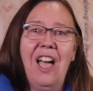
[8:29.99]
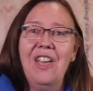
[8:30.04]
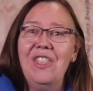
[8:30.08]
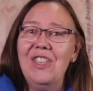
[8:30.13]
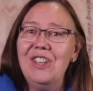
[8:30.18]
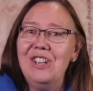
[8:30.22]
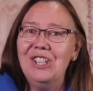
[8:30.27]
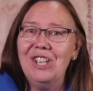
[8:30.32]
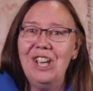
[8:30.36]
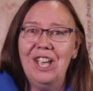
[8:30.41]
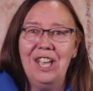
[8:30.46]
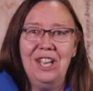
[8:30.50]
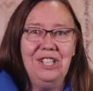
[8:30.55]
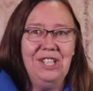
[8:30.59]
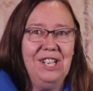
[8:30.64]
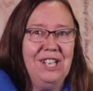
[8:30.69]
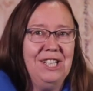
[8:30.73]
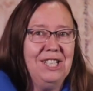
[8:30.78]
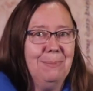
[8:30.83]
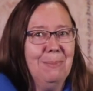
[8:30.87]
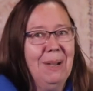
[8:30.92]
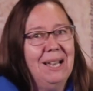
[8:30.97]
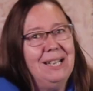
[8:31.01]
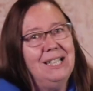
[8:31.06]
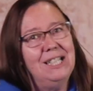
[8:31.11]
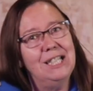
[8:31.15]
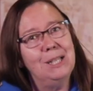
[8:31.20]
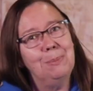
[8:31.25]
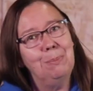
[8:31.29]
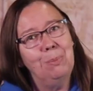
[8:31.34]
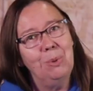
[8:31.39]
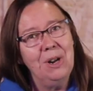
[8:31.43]
other churches might
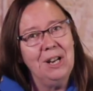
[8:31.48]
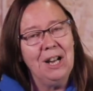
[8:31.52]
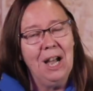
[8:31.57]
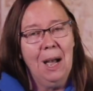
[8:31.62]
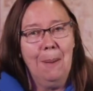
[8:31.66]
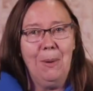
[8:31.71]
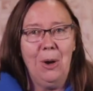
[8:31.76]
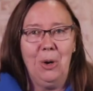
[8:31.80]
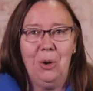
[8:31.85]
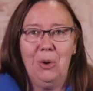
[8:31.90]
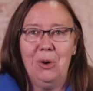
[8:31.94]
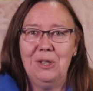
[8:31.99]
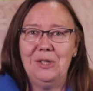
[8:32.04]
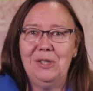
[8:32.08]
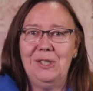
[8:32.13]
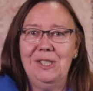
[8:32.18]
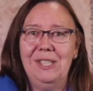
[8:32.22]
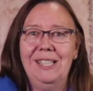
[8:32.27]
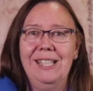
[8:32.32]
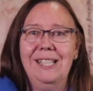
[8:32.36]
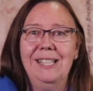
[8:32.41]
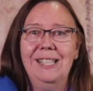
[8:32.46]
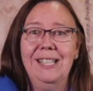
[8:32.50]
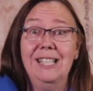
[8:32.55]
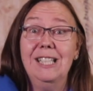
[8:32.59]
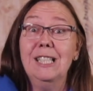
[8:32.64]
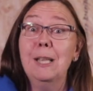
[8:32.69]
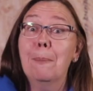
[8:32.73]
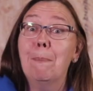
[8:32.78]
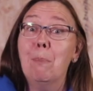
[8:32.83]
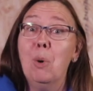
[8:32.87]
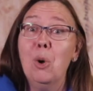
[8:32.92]
spring up across the city,
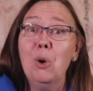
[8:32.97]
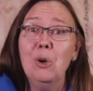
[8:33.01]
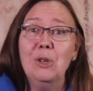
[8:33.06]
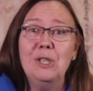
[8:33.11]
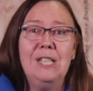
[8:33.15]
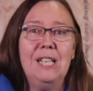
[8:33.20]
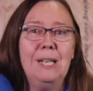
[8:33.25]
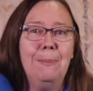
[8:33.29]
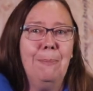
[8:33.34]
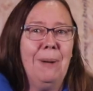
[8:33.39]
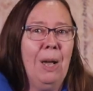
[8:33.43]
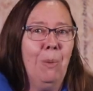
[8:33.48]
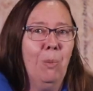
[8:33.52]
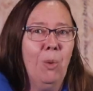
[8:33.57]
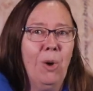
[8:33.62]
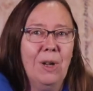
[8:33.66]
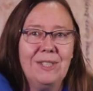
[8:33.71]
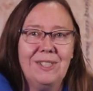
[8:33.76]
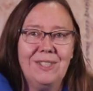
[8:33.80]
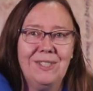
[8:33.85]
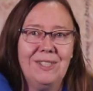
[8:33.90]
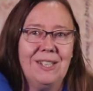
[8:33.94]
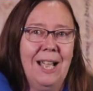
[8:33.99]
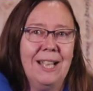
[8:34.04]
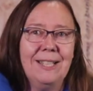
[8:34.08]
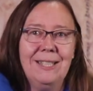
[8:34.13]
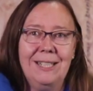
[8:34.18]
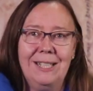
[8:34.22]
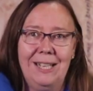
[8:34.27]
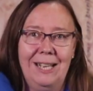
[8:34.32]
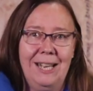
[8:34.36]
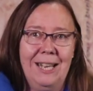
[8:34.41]
supported by what
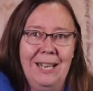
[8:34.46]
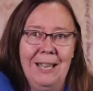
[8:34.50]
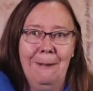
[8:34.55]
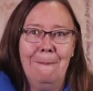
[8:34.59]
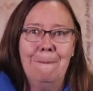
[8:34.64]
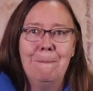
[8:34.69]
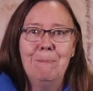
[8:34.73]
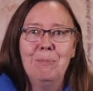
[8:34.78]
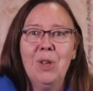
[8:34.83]
started here,